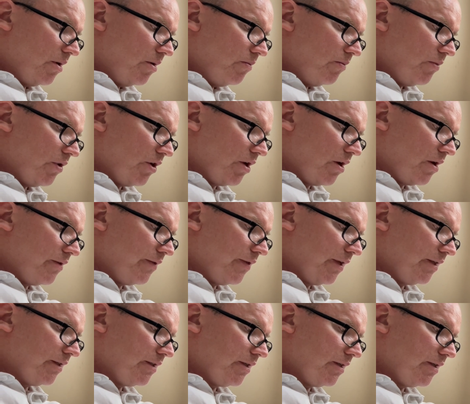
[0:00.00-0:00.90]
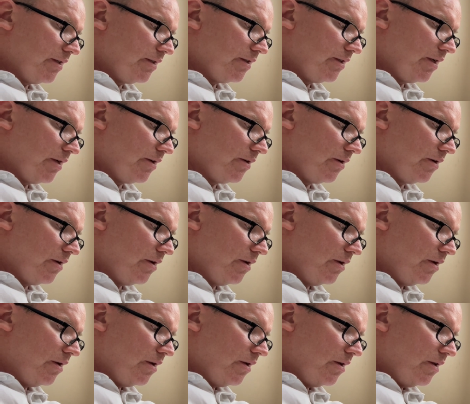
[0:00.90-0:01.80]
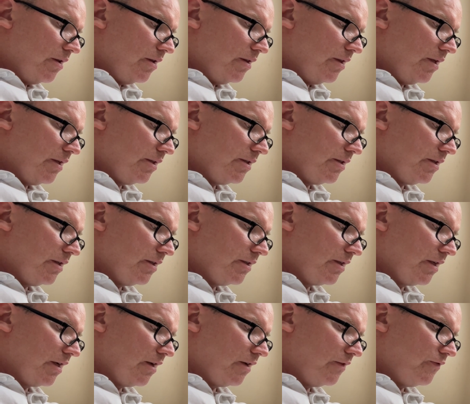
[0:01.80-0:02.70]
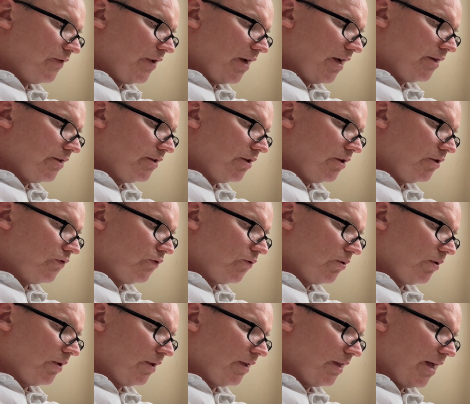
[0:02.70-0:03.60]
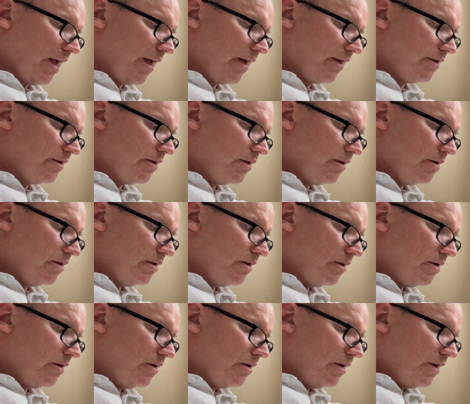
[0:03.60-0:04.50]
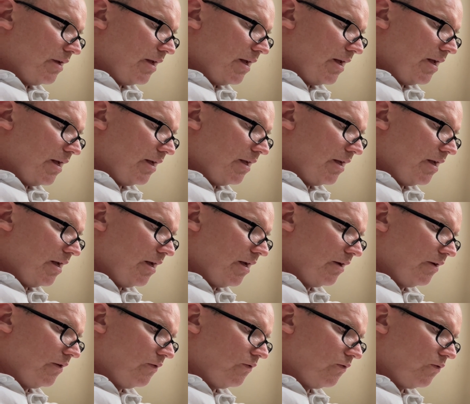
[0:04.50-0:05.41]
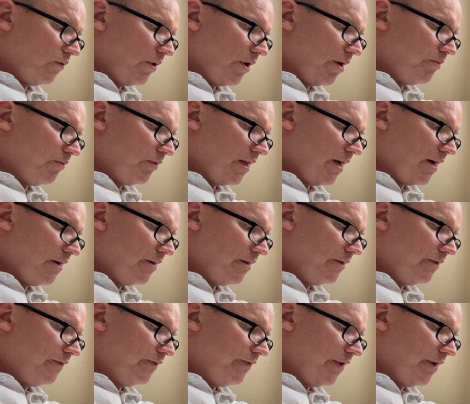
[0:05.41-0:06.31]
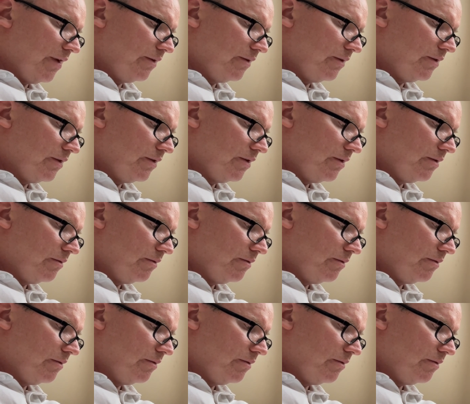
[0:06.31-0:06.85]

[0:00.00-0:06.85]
But all things considered, this is an advantage for a land, a king for a plowed field.